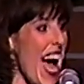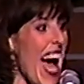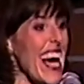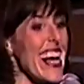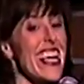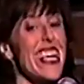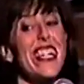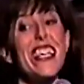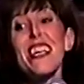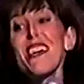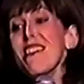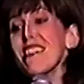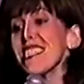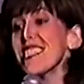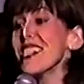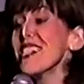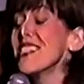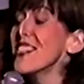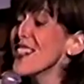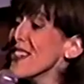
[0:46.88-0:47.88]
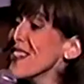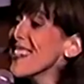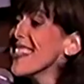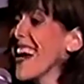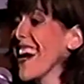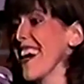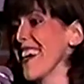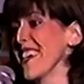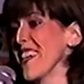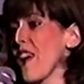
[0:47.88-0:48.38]
I didn't know what to do
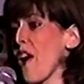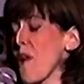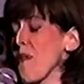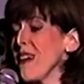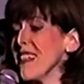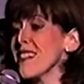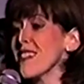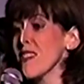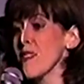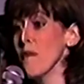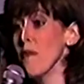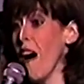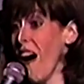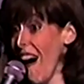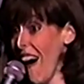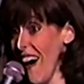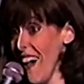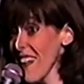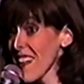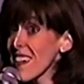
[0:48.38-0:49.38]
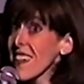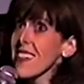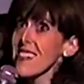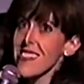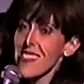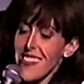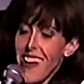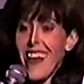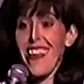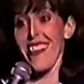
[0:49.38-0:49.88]
there. You know, I went to the mall
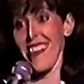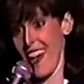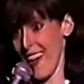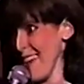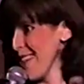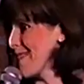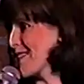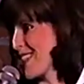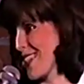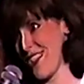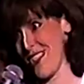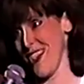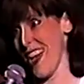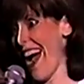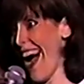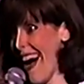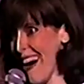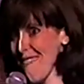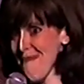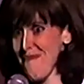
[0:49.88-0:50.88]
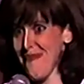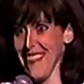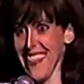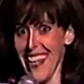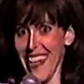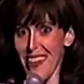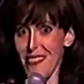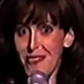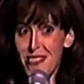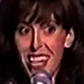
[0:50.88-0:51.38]
because I love to
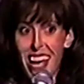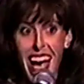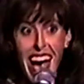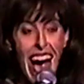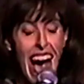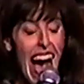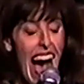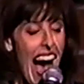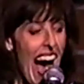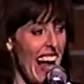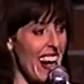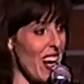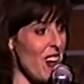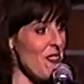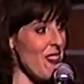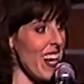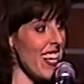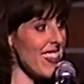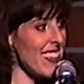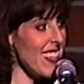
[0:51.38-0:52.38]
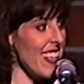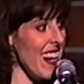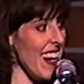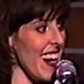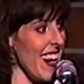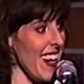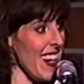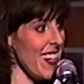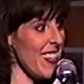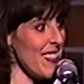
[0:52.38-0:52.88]
shoplift, and I went
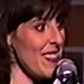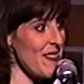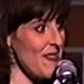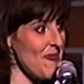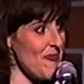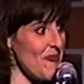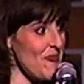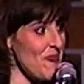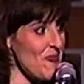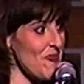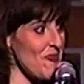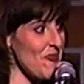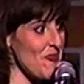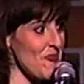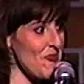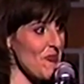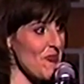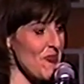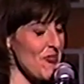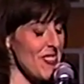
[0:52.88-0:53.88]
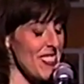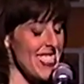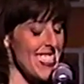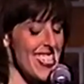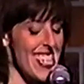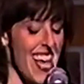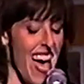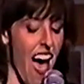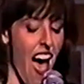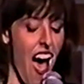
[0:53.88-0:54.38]
there,
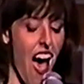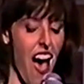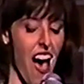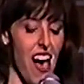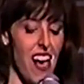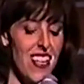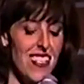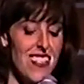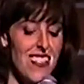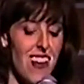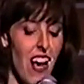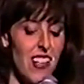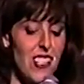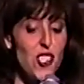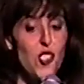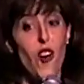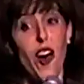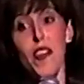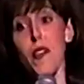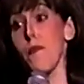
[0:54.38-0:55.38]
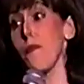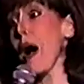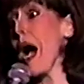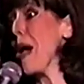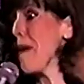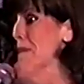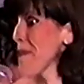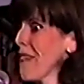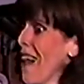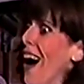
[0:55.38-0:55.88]
and I saw the
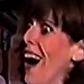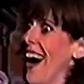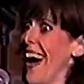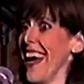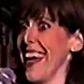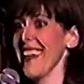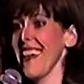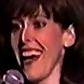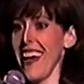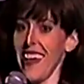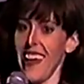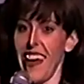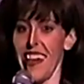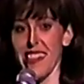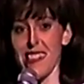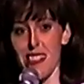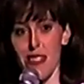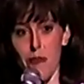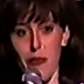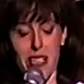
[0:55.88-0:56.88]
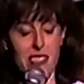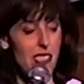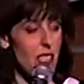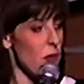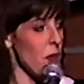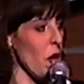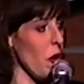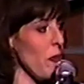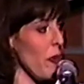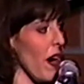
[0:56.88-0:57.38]
pipeline. I ate some
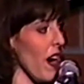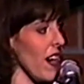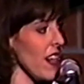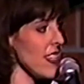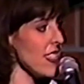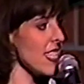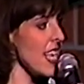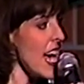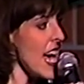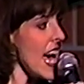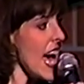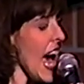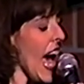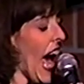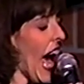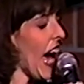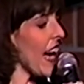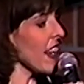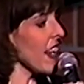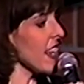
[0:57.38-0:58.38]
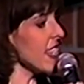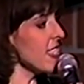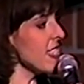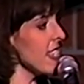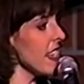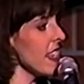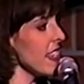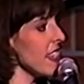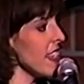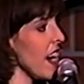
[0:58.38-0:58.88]
Eskimo pies, and I
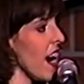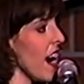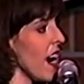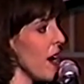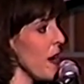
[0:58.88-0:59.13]
did.